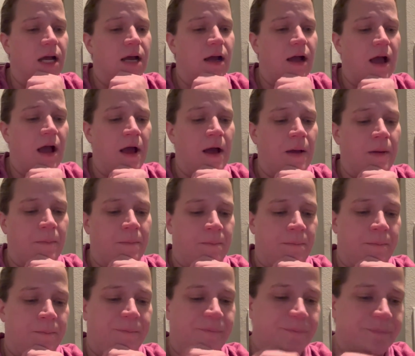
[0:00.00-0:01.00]
The
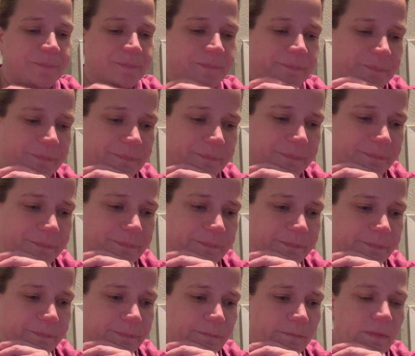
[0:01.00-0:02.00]

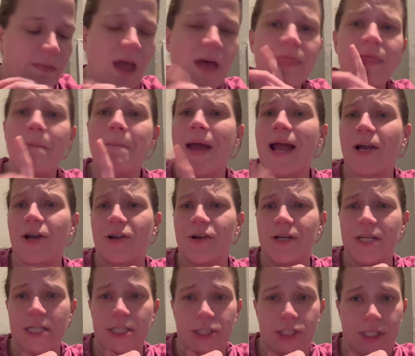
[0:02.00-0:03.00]

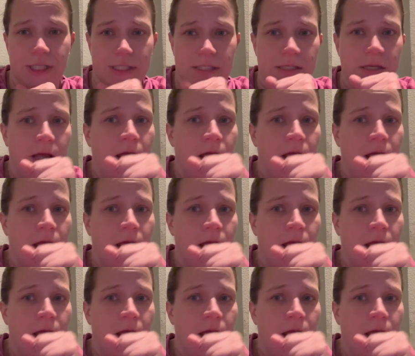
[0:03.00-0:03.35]
macaroni and cheese.